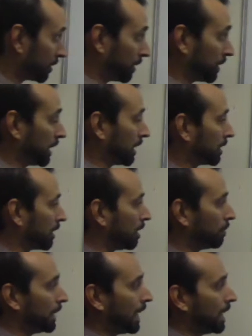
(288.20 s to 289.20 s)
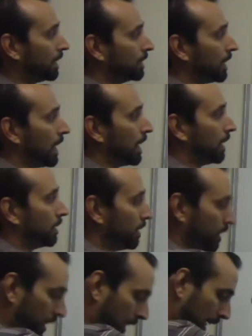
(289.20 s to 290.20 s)
for the sake of time, but ace, and
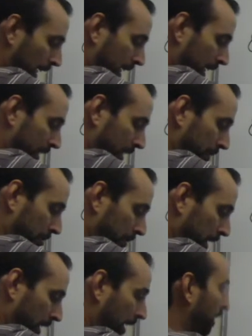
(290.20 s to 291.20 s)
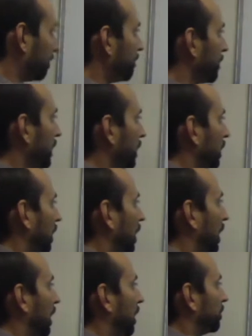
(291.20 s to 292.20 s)
mia.
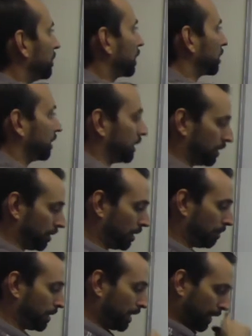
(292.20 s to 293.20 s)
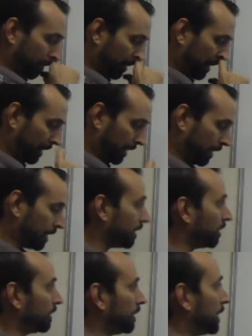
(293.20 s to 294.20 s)
I'll go ahead and do them. But
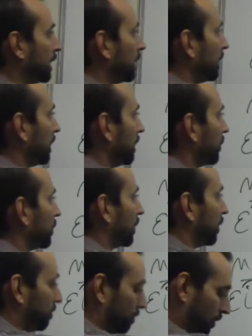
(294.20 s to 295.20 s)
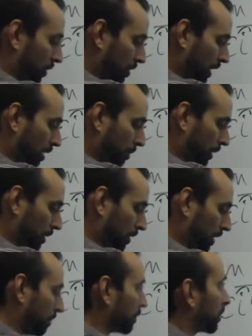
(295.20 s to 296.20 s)
these, just to help you
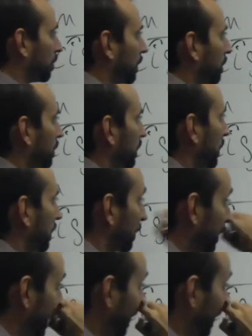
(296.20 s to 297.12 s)
understand what's going on here,